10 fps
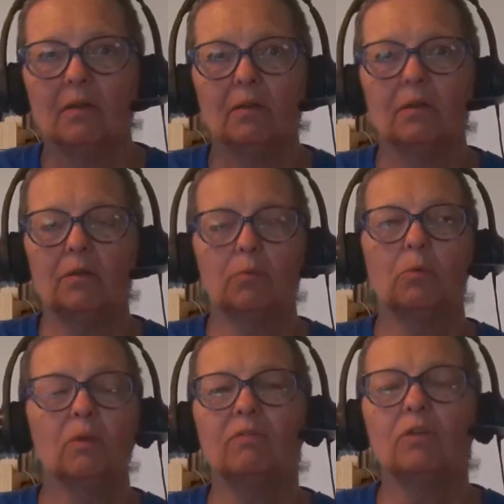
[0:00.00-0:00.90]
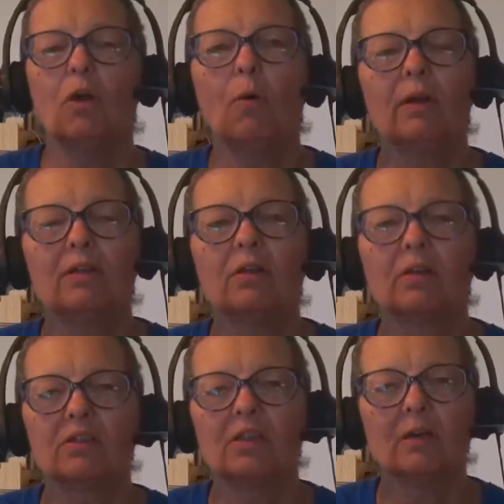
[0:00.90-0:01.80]
You, you won't even know it
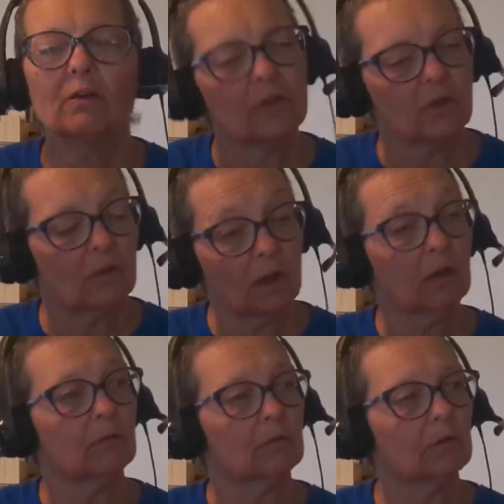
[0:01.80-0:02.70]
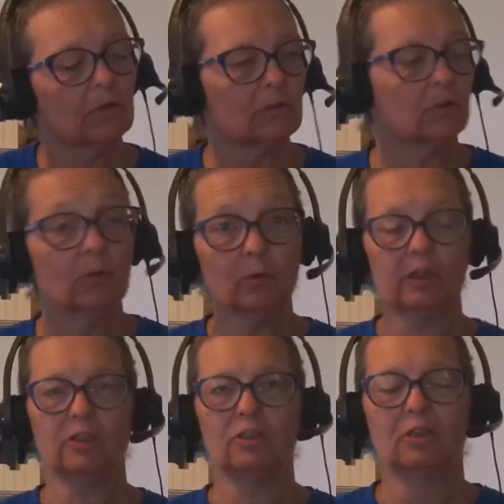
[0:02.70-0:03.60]
until it's there and you go, "Oh, there's an
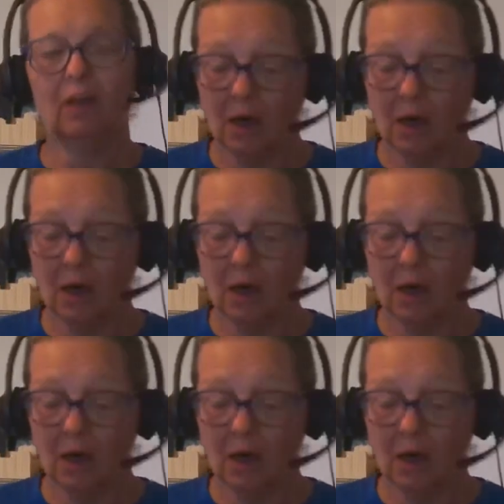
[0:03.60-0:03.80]
orange.